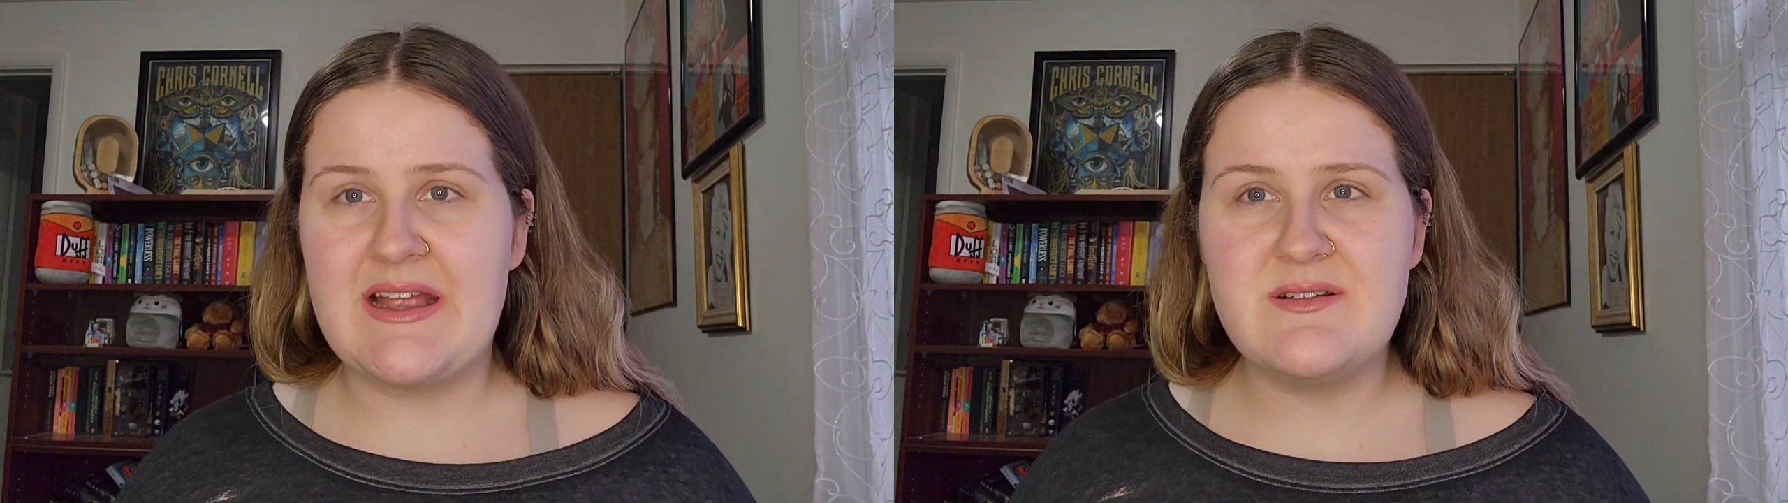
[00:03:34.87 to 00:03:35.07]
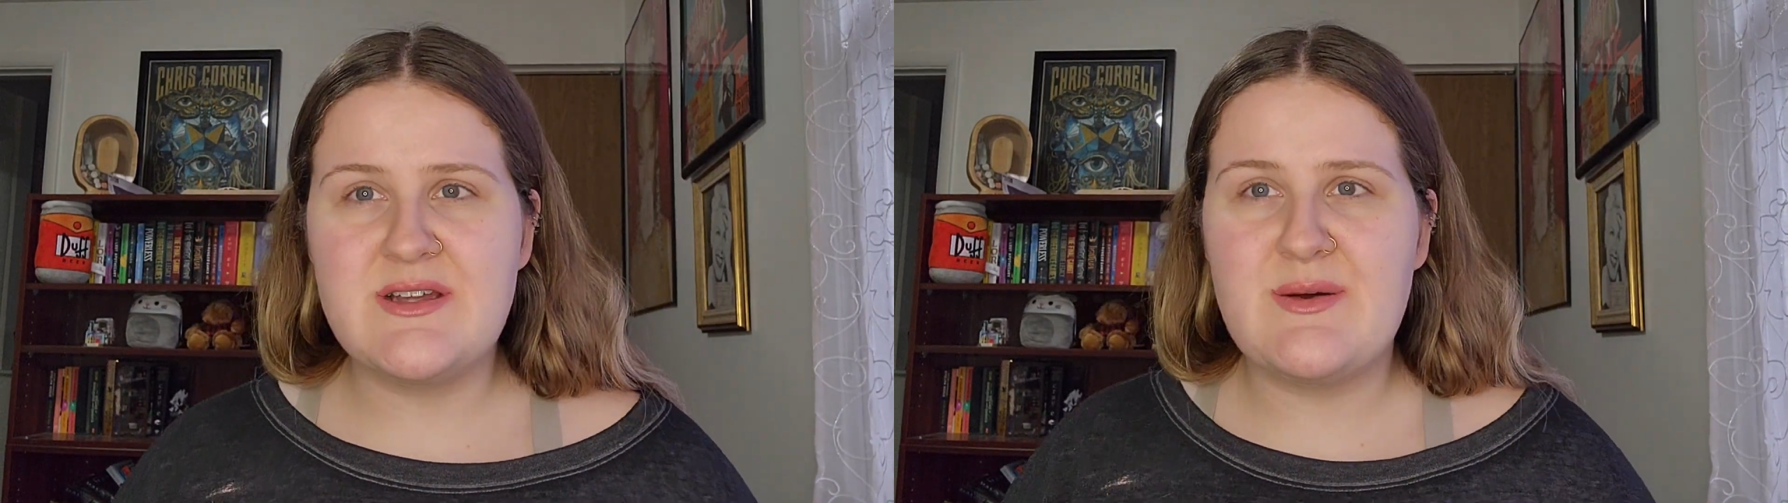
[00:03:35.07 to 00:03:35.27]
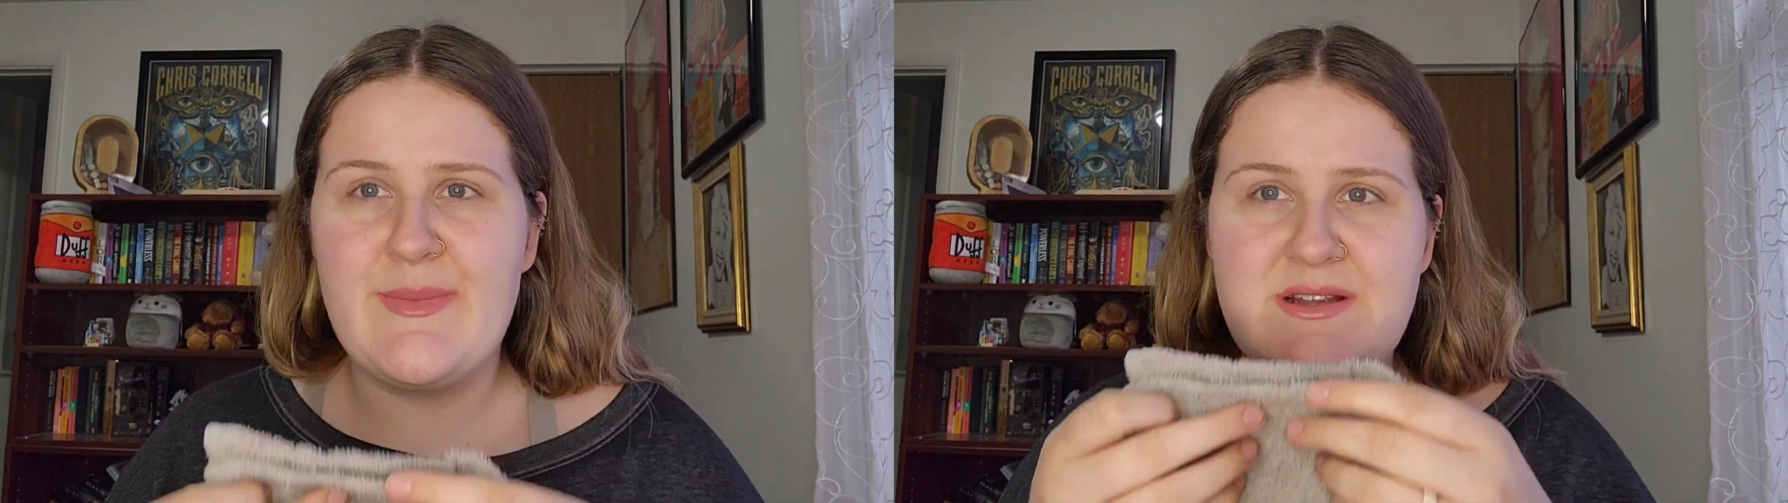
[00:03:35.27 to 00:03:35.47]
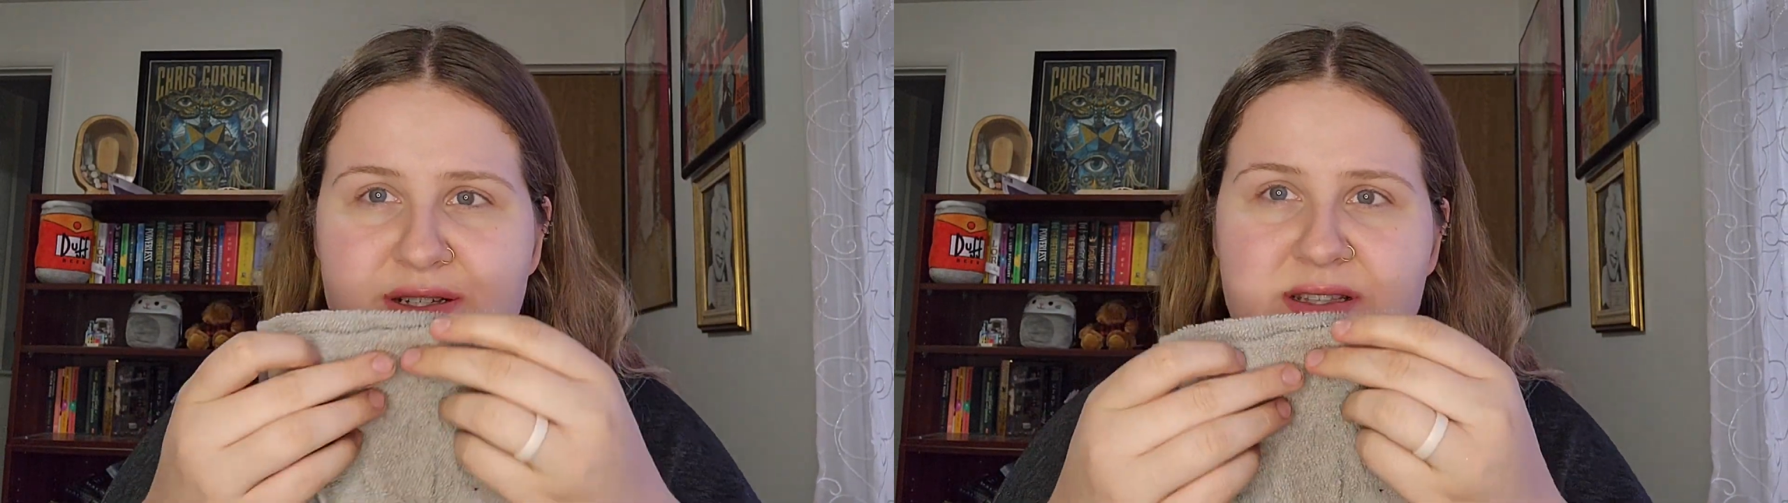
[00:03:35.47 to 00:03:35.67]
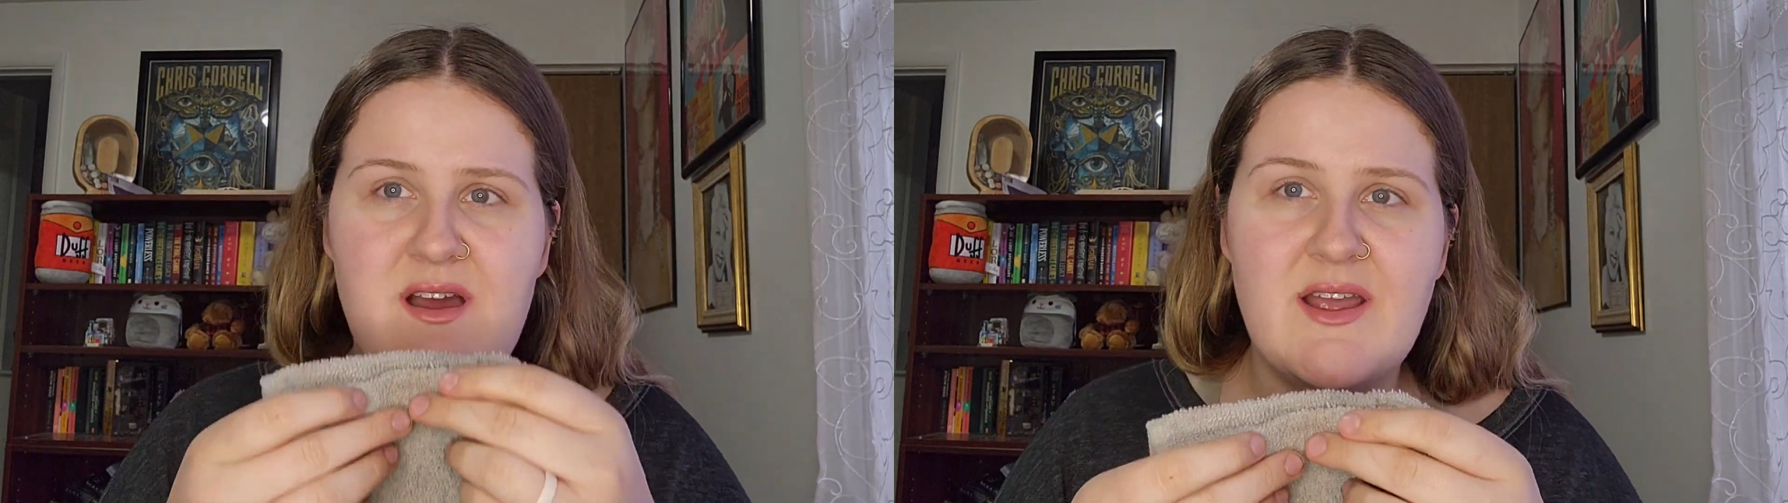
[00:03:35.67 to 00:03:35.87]
I don't know. Am I
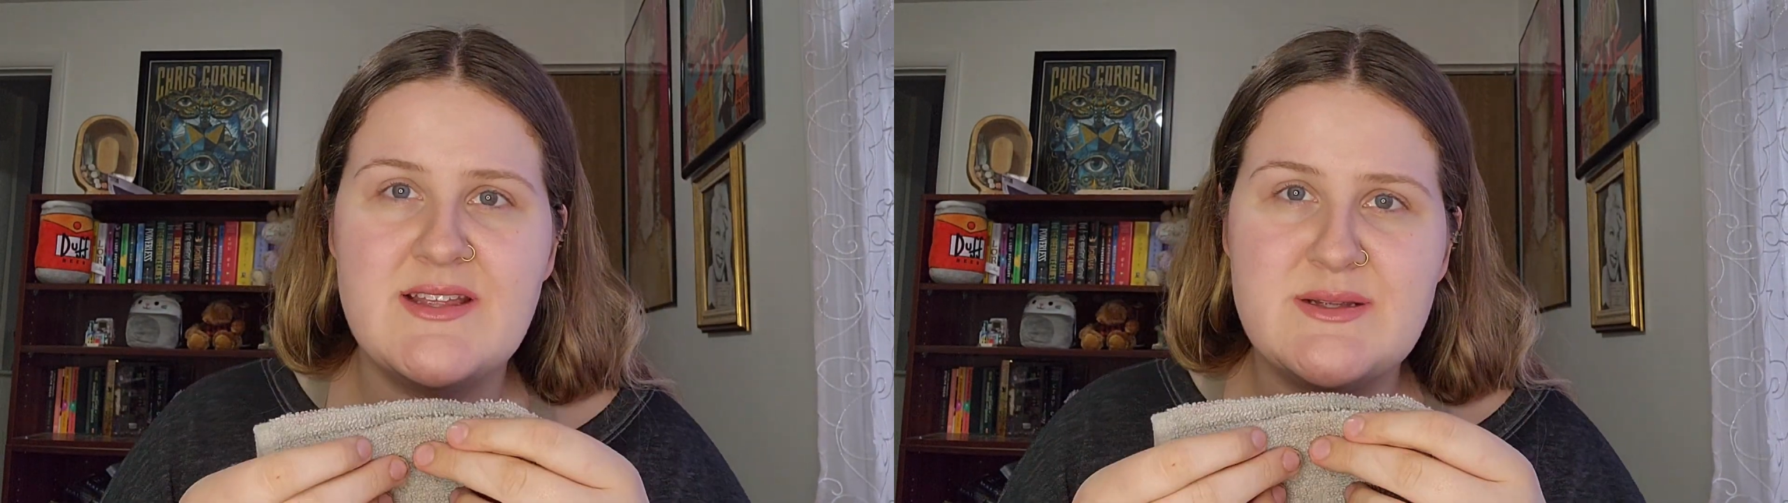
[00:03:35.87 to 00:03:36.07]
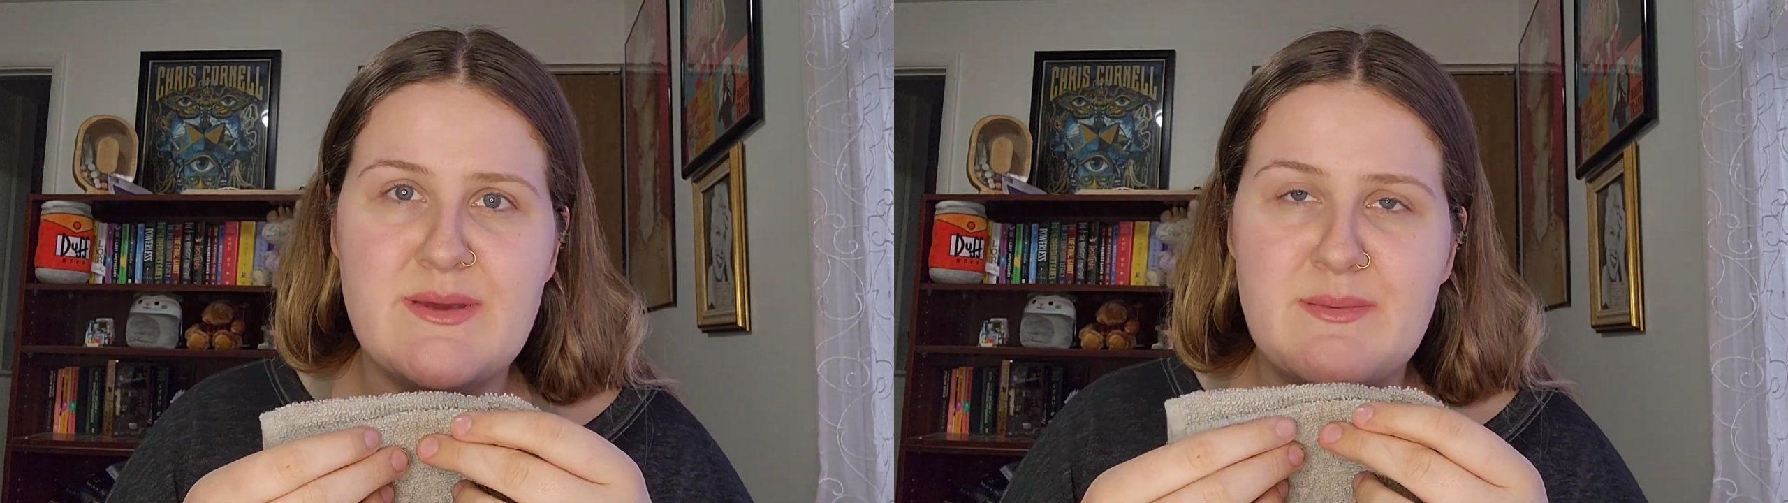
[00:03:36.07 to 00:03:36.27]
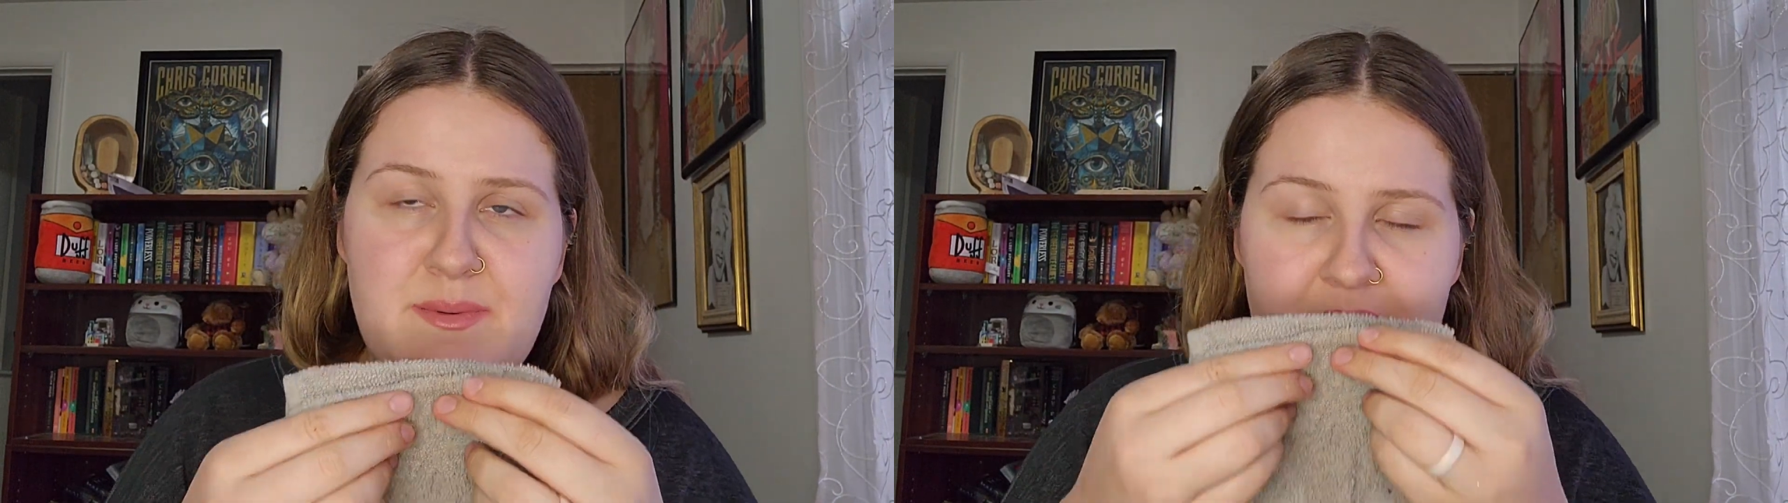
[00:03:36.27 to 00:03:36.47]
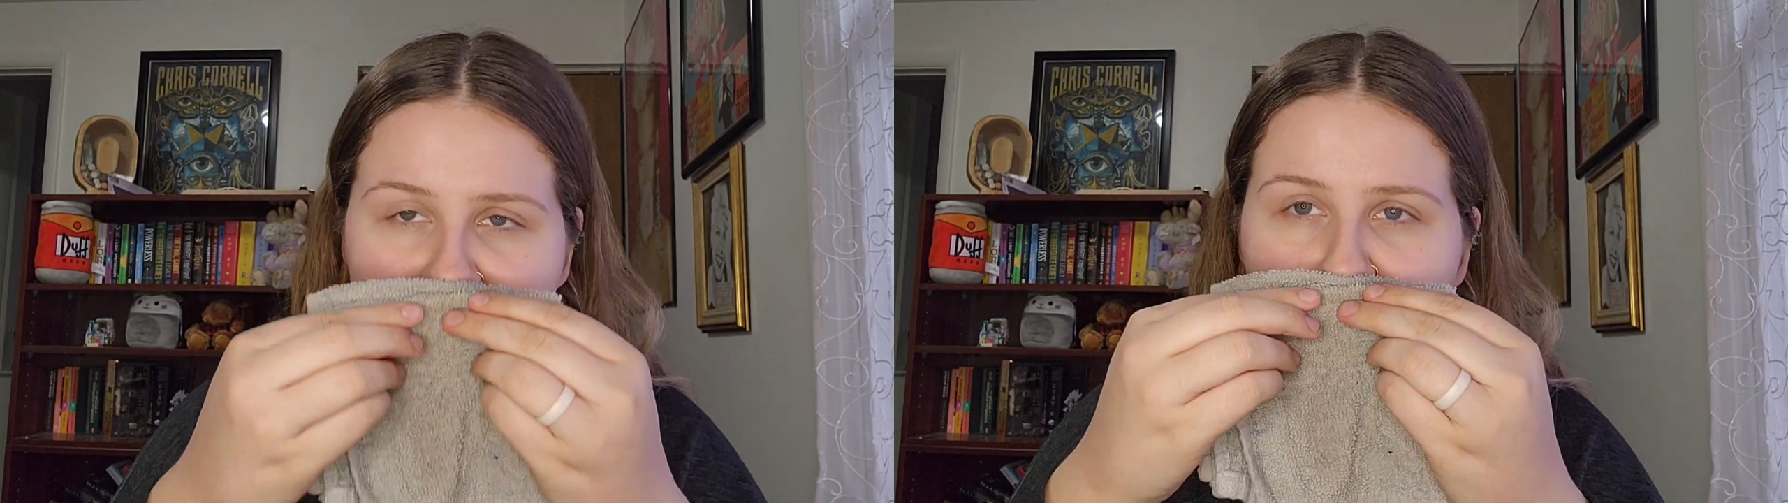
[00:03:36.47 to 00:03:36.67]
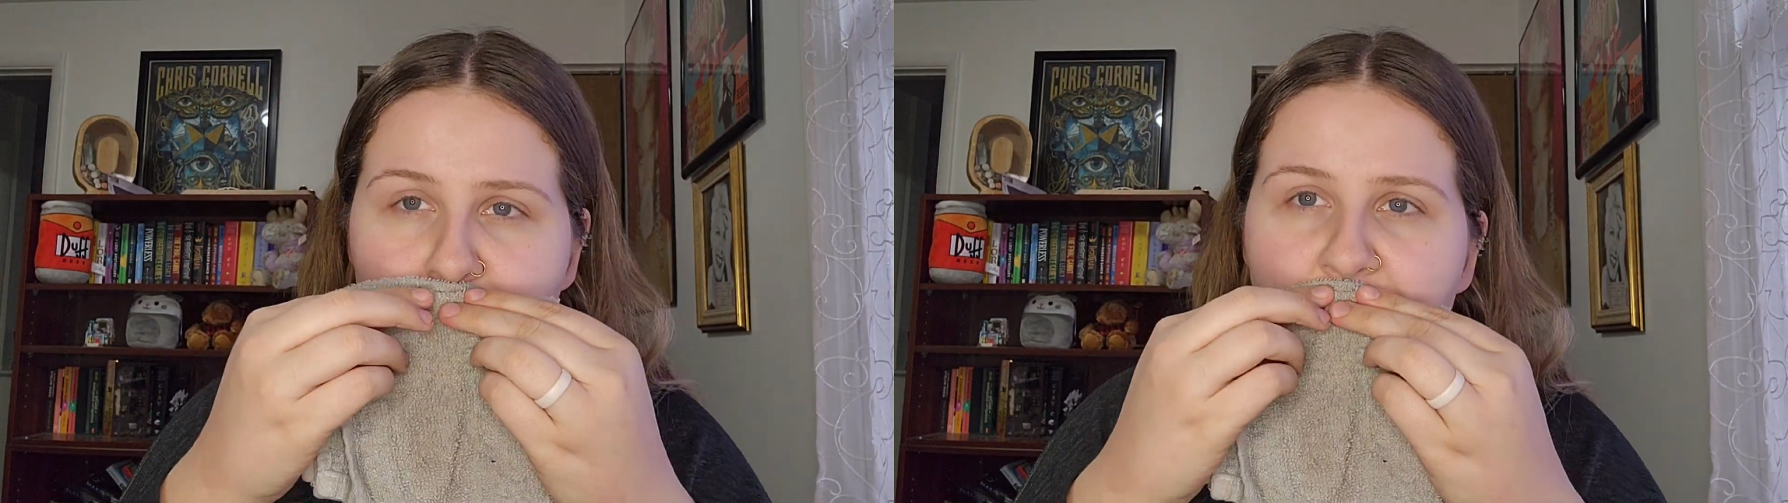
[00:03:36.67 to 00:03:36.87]
just not into baby pink
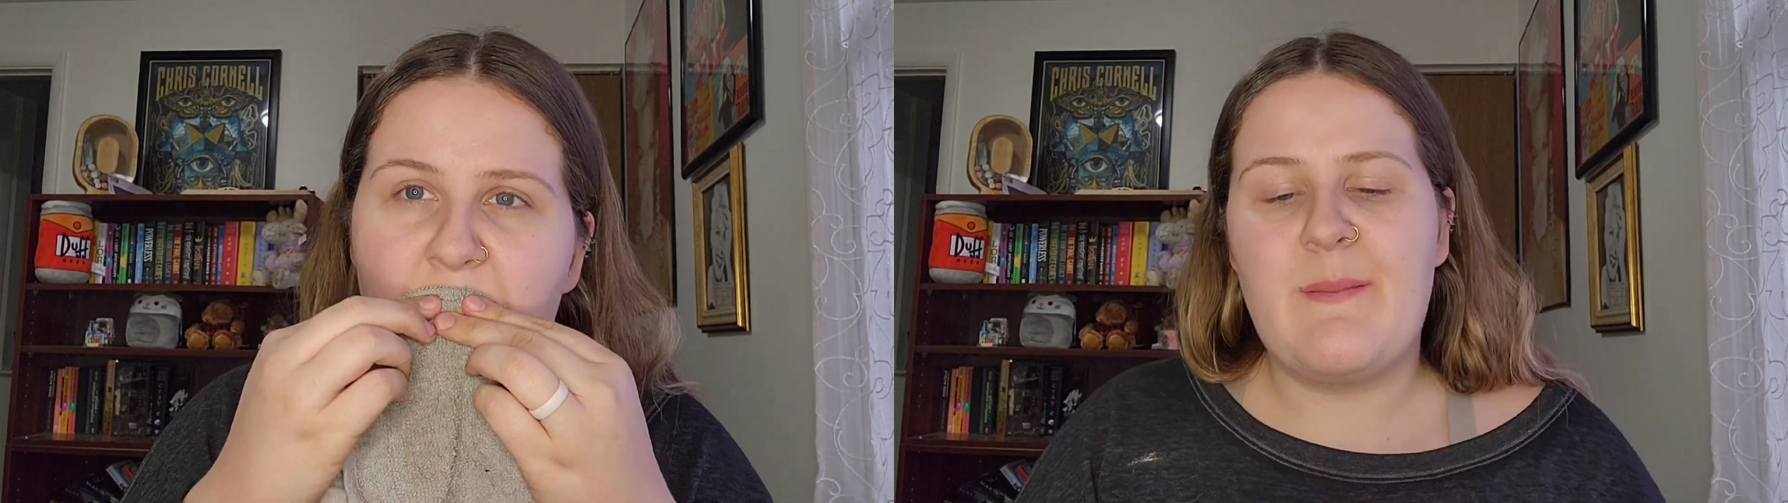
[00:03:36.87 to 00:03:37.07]
anymore?